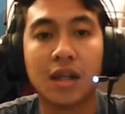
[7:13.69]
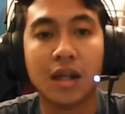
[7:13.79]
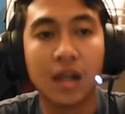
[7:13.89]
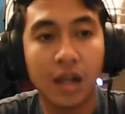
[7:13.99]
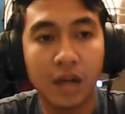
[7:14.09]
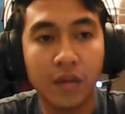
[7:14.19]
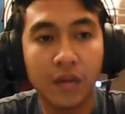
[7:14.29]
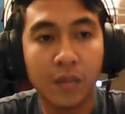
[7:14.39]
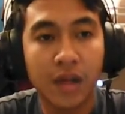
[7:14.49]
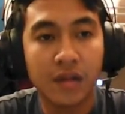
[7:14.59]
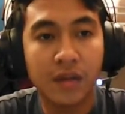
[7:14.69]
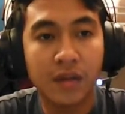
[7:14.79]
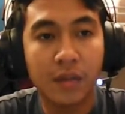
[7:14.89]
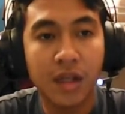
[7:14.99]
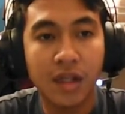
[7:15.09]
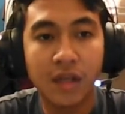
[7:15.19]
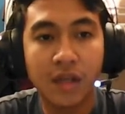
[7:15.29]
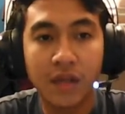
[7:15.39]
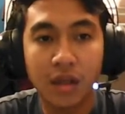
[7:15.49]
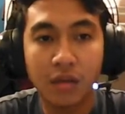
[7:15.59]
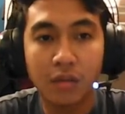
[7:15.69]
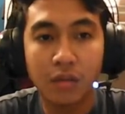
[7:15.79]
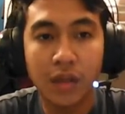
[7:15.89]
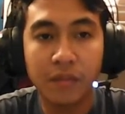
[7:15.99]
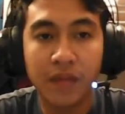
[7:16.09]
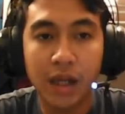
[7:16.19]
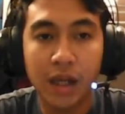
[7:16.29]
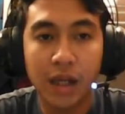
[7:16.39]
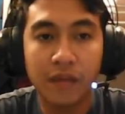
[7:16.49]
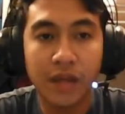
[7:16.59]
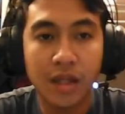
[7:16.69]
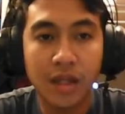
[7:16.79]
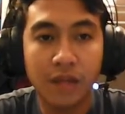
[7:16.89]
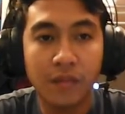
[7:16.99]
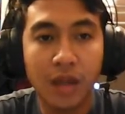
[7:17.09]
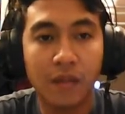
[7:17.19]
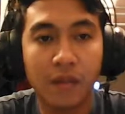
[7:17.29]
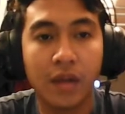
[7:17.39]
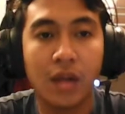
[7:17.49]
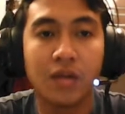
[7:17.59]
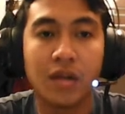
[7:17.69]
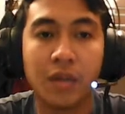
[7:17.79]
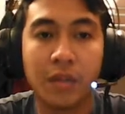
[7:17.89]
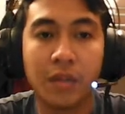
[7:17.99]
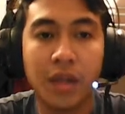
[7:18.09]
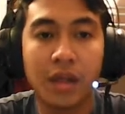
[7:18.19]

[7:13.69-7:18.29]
Every parts family is given a route map by VSM, value stream mapping,